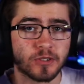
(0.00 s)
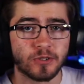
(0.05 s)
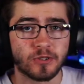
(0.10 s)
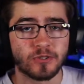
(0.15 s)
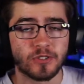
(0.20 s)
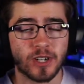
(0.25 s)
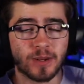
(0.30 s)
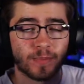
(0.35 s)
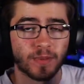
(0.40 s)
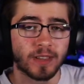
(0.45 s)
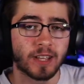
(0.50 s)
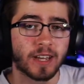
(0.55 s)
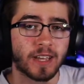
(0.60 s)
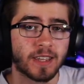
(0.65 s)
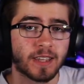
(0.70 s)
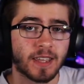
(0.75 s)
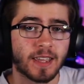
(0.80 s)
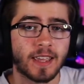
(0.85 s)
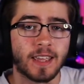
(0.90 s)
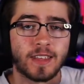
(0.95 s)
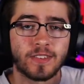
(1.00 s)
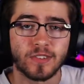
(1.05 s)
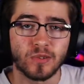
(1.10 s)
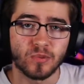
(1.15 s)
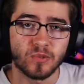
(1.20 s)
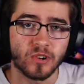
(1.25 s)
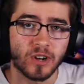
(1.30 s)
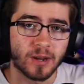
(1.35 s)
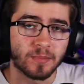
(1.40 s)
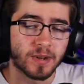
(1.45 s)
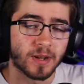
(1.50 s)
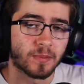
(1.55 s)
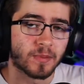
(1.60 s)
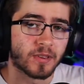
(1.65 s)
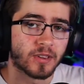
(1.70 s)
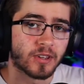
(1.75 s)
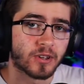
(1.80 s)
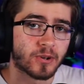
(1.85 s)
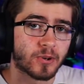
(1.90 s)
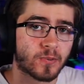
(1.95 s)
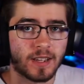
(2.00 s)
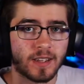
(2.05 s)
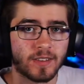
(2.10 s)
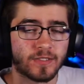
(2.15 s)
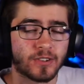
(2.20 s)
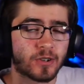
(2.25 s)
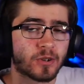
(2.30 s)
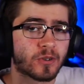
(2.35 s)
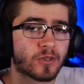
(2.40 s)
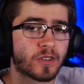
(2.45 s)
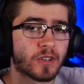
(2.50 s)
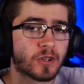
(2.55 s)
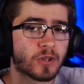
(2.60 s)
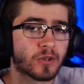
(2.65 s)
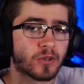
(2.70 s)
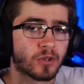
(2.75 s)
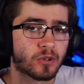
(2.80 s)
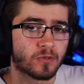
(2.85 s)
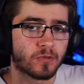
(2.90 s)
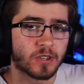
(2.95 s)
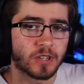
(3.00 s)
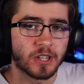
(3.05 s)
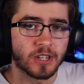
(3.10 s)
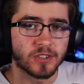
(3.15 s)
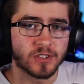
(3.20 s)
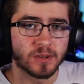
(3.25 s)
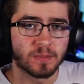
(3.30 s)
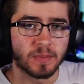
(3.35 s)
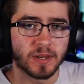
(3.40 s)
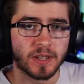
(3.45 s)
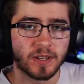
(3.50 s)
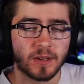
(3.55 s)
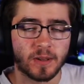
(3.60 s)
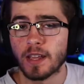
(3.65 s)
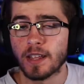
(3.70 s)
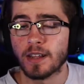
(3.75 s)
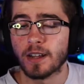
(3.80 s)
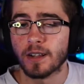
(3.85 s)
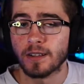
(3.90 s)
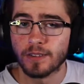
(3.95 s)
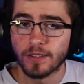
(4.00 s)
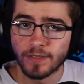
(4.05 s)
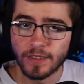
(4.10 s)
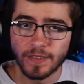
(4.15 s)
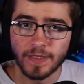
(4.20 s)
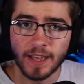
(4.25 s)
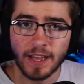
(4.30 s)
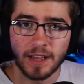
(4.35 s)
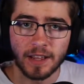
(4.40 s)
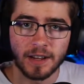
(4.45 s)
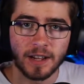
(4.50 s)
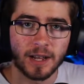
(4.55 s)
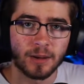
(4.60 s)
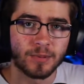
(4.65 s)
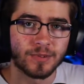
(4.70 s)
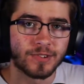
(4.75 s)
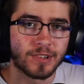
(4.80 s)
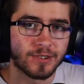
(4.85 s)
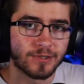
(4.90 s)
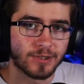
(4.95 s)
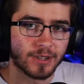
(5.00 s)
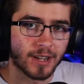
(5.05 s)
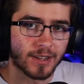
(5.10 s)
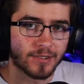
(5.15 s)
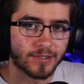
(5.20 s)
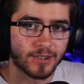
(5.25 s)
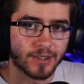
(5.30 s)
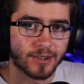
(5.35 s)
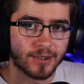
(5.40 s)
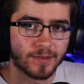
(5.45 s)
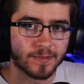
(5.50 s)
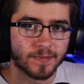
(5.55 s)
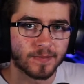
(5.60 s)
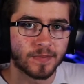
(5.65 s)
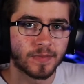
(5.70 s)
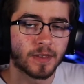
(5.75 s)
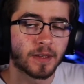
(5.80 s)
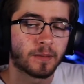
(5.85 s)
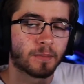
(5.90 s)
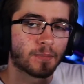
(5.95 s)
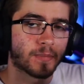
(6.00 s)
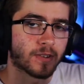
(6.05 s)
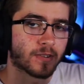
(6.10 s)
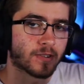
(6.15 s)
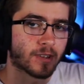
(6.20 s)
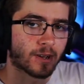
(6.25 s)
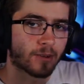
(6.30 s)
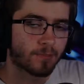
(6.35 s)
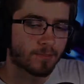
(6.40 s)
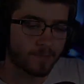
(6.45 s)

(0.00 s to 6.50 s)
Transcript: to drop a like and subscribe down below and turn on the little notification bell. And other than that, I'll be seeing you guys later. Peace out.